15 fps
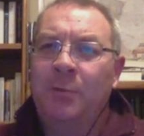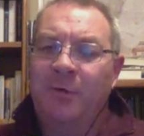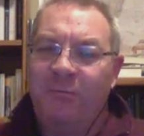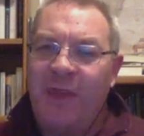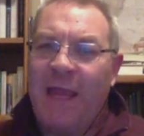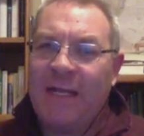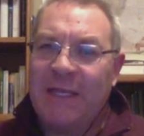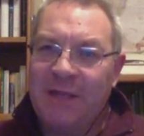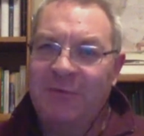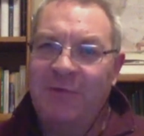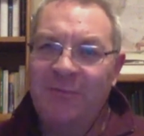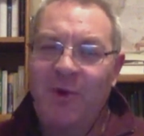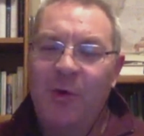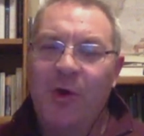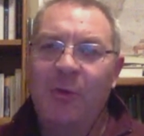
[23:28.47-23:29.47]

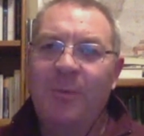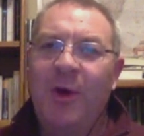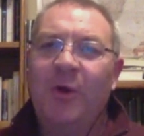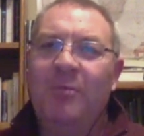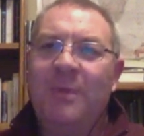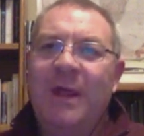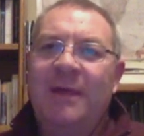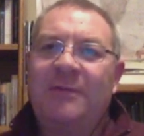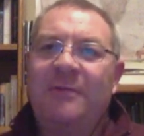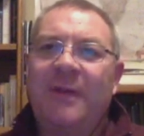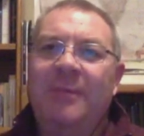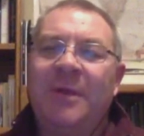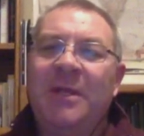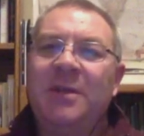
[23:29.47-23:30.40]
reflective of the hormone myth.